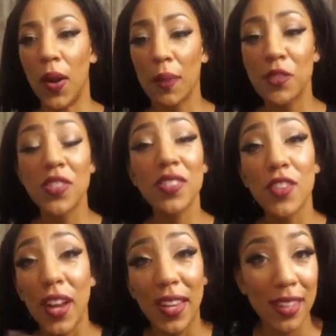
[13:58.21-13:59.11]
I'm just
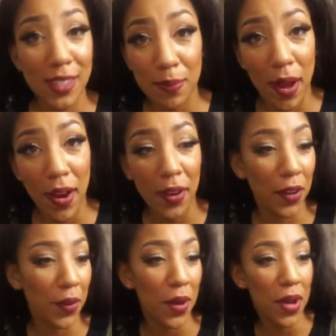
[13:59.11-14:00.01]
trying to inspire
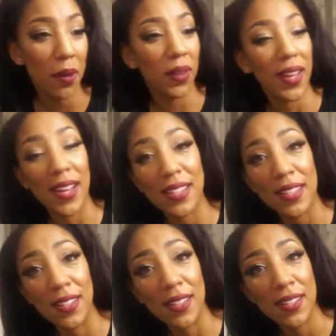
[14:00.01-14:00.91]
you with
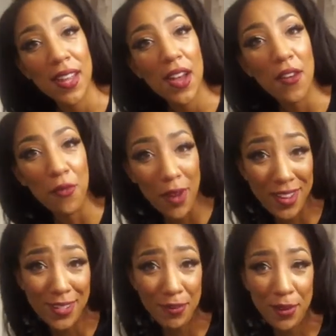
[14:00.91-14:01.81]
ideas of
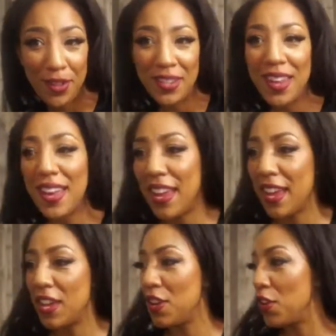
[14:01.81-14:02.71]
what to put
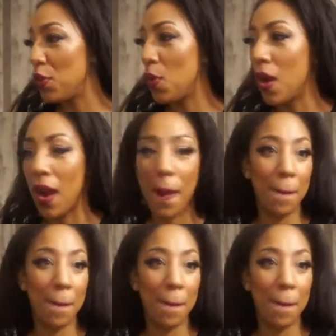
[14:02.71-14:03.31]
in your